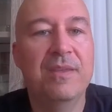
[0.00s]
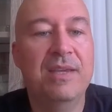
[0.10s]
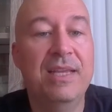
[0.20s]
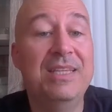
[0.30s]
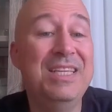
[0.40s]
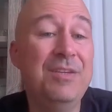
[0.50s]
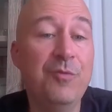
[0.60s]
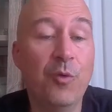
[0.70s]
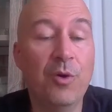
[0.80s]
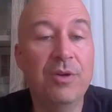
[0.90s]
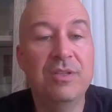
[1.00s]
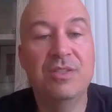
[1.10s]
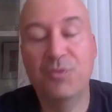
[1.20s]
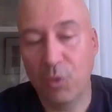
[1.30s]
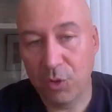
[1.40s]
and d4
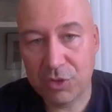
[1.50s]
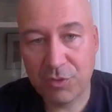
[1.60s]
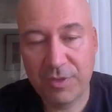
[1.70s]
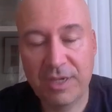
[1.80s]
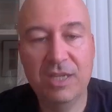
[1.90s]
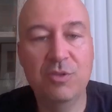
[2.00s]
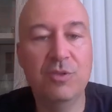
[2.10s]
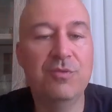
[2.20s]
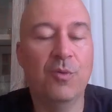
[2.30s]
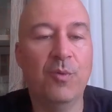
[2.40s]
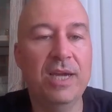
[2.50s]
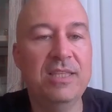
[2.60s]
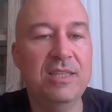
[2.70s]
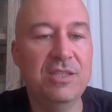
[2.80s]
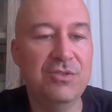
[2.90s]
is also rarely good for white
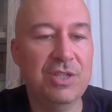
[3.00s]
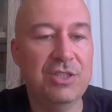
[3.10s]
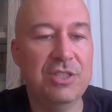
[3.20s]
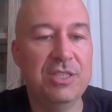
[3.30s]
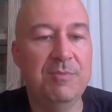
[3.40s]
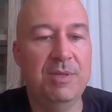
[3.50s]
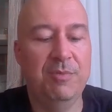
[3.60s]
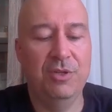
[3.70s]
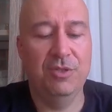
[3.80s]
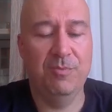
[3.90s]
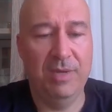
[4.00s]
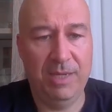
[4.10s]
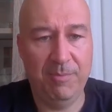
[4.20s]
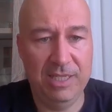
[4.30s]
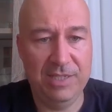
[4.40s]
in this structure, simply because
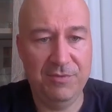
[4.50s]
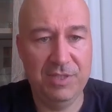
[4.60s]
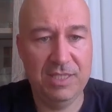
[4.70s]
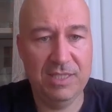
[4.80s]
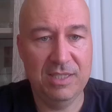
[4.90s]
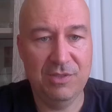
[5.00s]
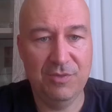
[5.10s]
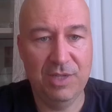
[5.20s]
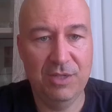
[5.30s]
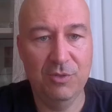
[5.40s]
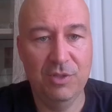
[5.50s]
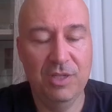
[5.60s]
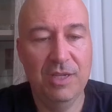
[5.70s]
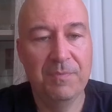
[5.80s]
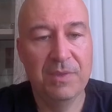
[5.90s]
black plays f6. There is very good
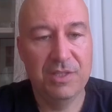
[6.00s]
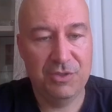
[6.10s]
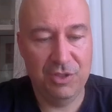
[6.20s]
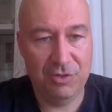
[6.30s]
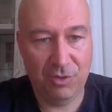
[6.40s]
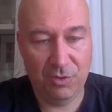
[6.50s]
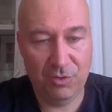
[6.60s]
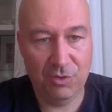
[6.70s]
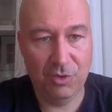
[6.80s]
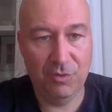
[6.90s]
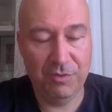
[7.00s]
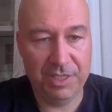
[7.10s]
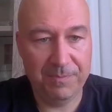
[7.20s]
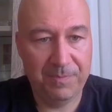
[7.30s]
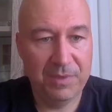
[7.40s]
central control over
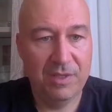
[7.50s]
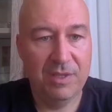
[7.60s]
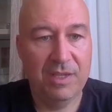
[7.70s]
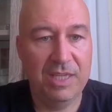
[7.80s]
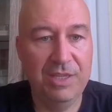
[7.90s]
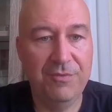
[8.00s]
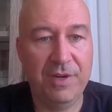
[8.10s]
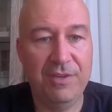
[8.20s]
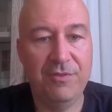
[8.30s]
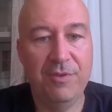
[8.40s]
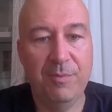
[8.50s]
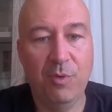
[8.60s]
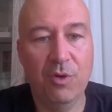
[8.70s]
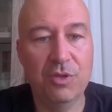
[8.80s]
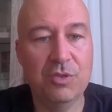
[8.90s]
the e5
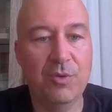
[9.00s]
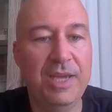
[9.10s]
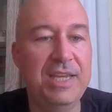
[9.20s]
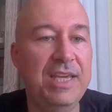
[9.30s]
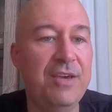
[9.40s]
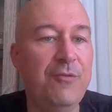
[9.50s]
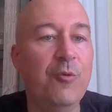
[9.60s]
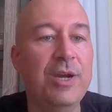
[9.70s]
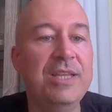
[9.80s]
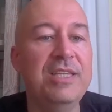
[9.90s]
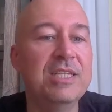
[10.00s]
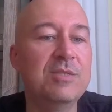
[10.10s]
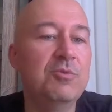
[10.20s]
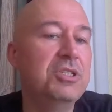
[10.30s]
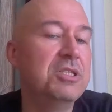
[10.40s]
pawn, so any f4 ideas
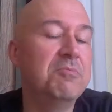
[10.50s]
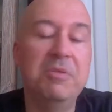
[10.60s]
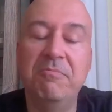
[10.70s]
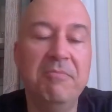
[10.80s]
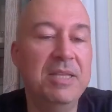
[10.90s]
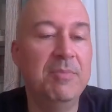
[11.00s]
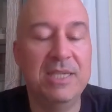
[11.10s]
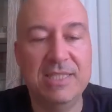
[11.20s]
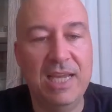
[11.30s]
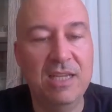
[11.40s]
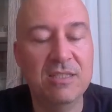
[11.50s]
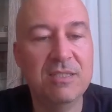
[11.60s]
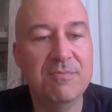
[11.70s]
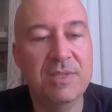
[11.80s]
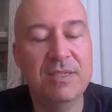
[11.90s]
would just be met by
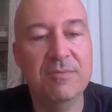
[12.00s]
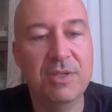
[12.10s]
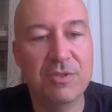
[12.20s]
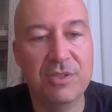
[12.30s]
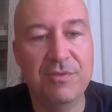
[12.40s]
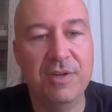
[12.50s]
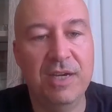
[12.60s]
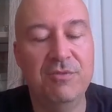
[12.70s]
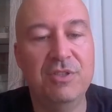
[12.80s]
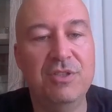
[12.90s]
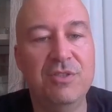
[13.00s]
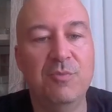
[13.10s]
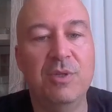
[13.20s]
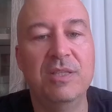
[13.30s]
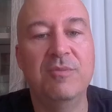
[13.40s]
silence, yeah, because e5 is just
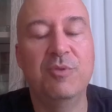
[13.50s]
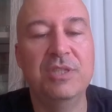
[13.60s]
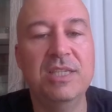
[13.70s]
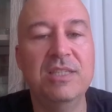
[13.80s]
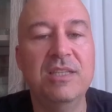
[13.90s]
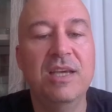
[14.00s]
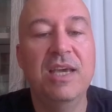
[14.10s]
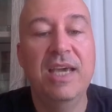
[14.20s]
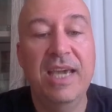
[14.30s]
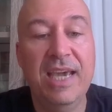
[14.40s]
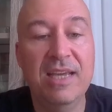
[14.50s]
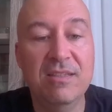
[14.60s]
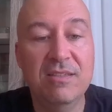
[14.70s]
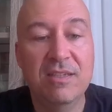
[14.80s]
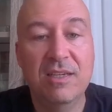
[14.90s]
well protected, and